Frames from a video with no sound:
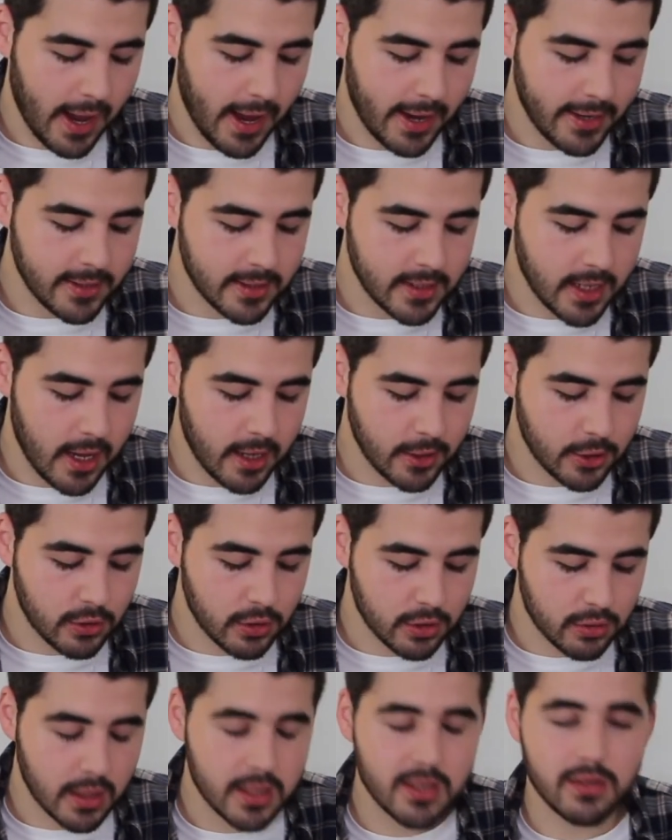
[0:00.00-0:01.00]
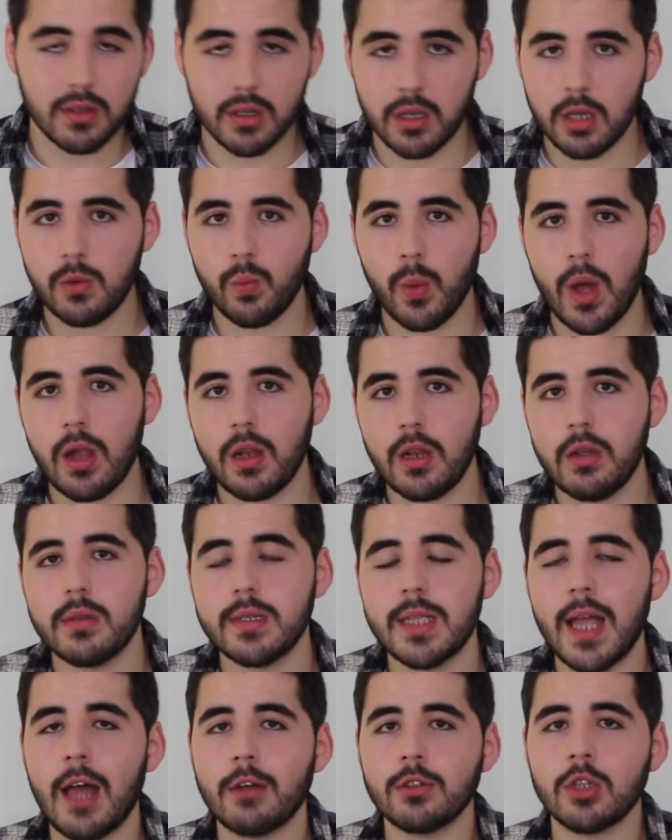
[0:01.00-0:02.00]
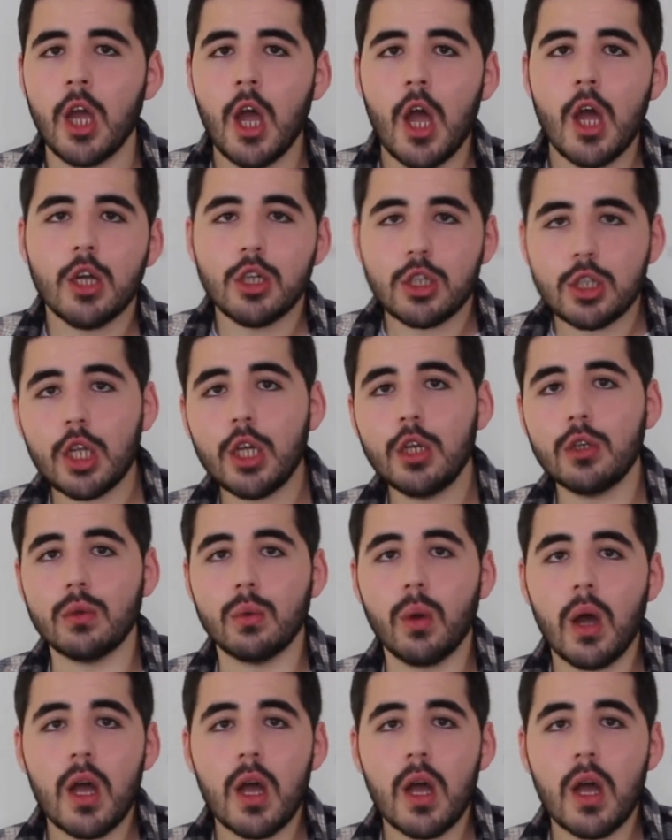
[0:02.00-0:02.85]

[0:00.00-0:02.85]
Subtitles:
And George Russell could well lose out to